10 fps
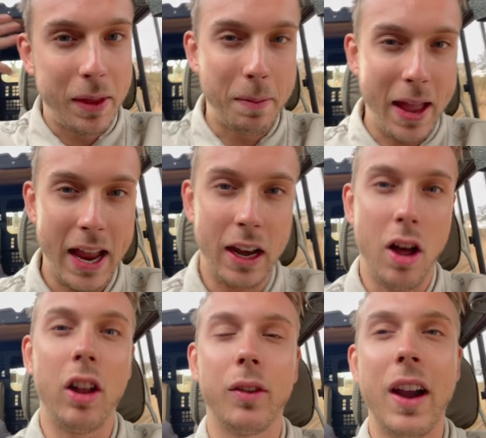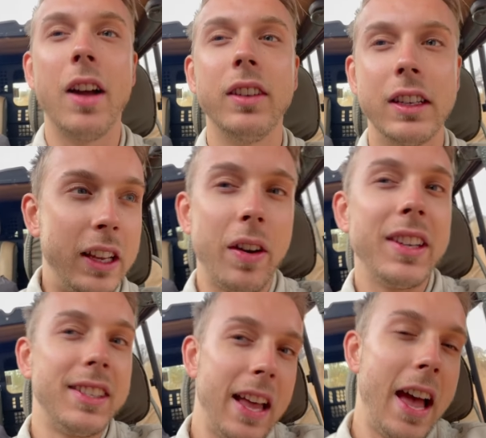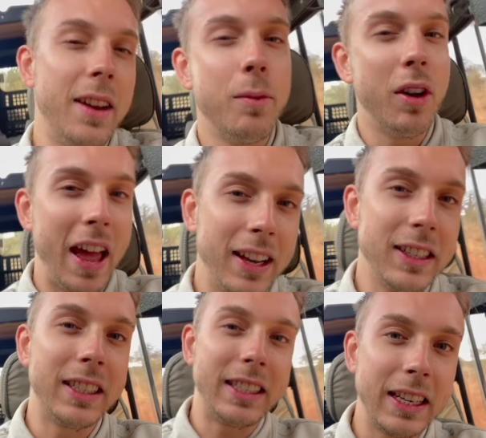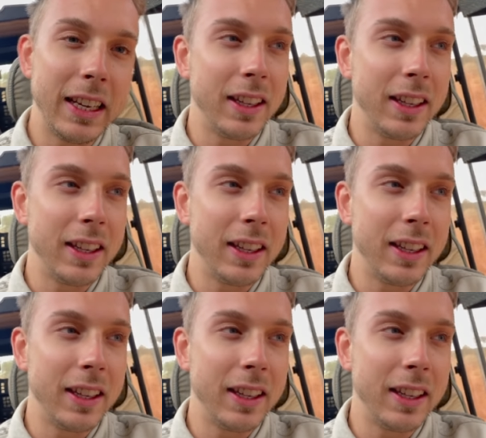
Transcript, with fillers: the mane all around it. It's very sad on one hand to see